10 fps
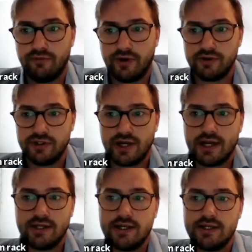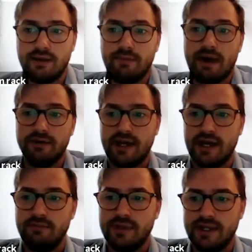those changes in about
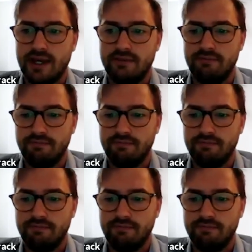10%.